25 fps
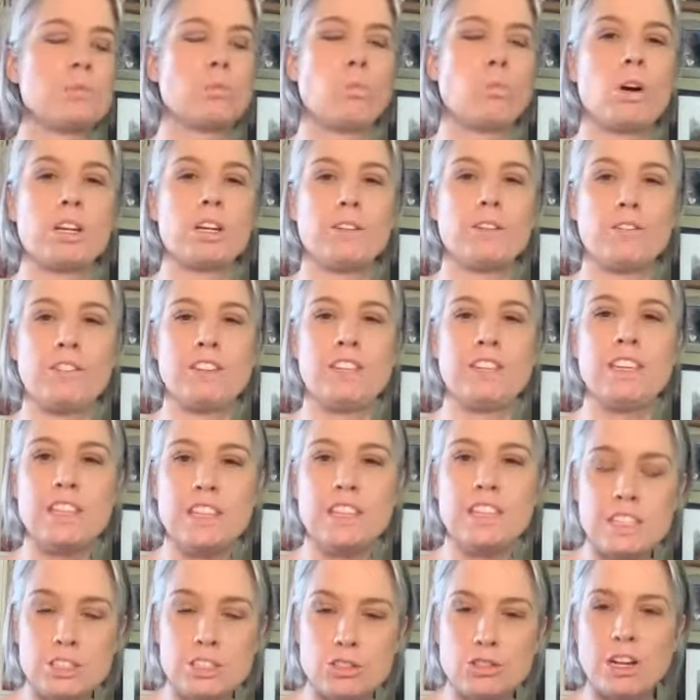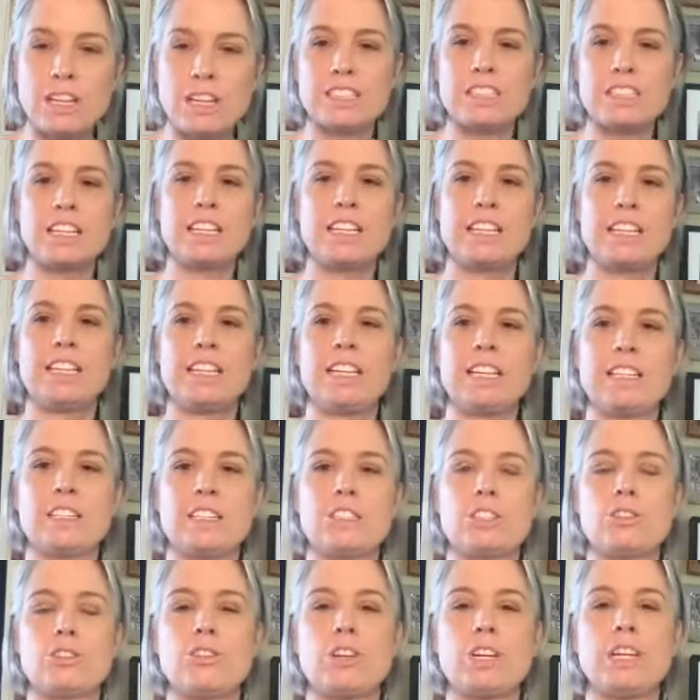one of the trusted in the
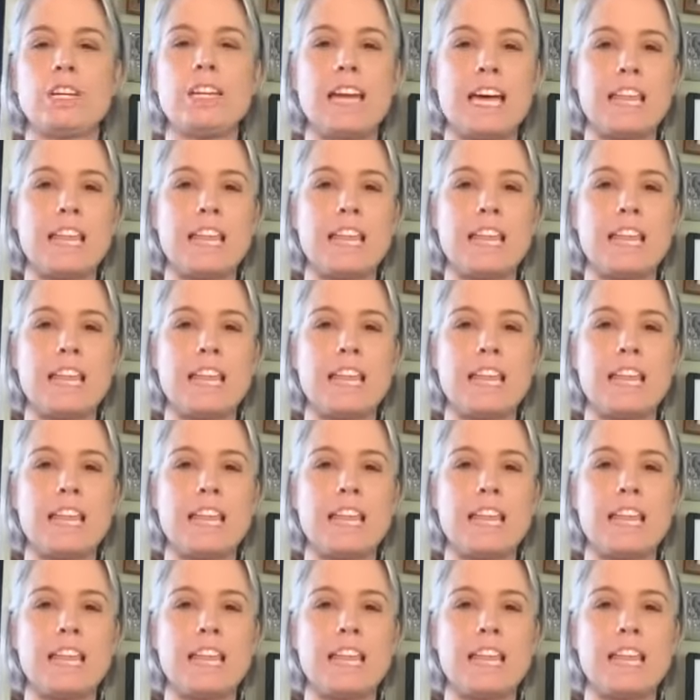industry.